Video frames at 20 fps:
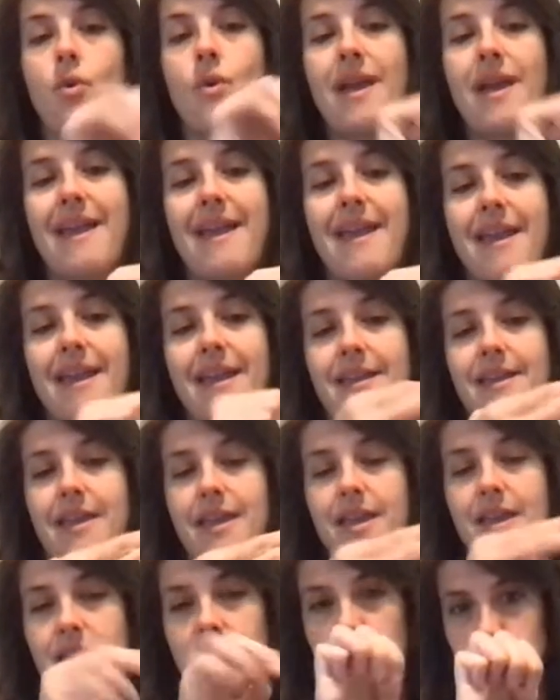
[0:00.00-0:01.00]
and we were also
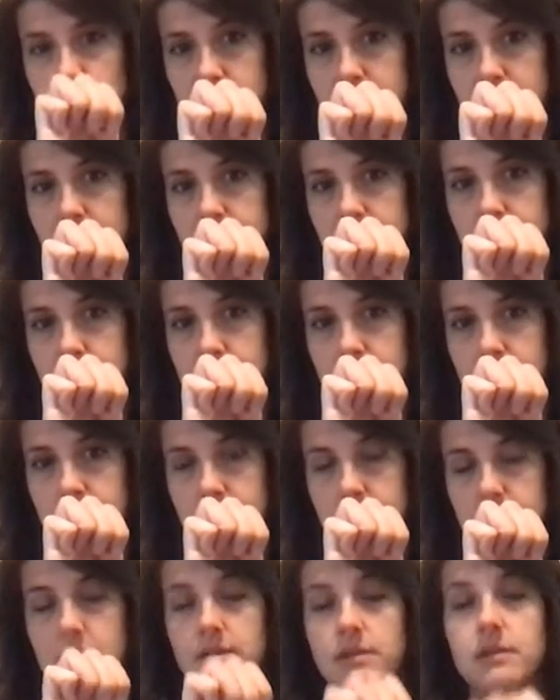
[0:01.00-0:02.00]
looking at
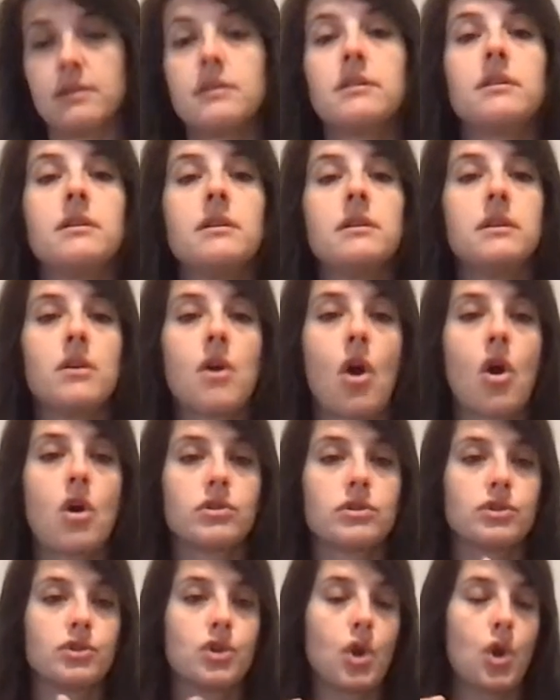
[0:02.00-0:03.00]
angle
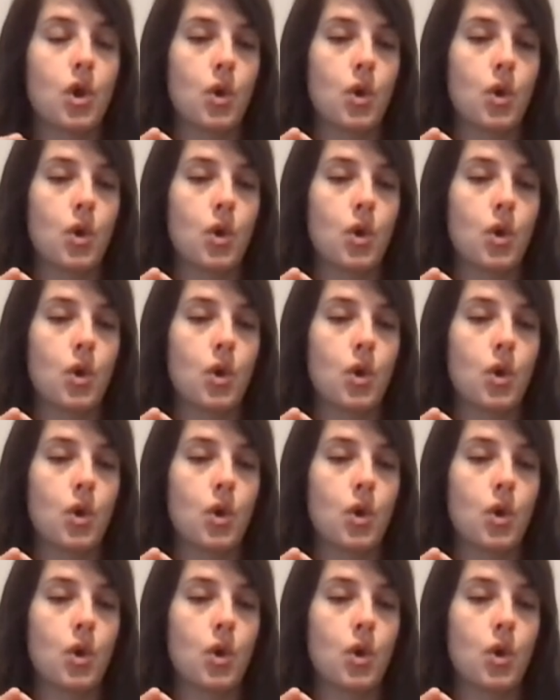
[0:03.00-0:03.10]
FID.